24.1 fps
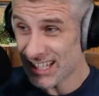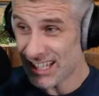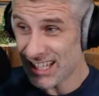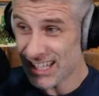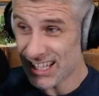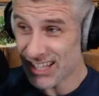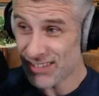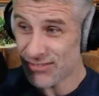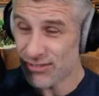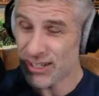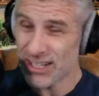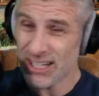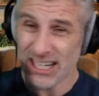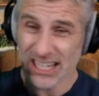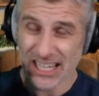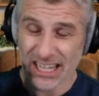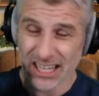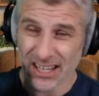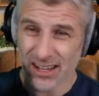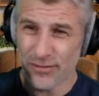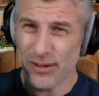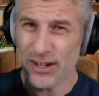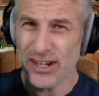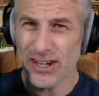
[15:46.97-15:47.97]
You know, I think they
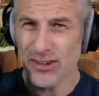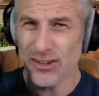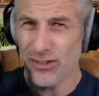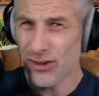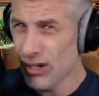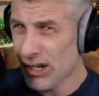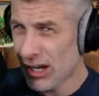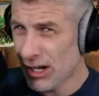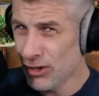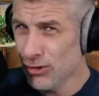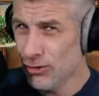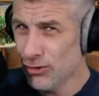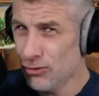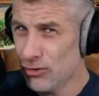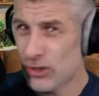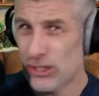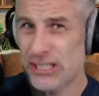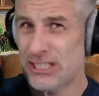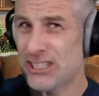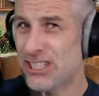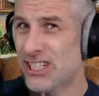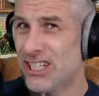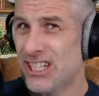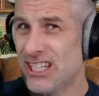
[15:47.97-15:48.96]
get. I think they're on
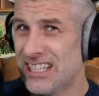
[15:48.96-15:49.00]
over.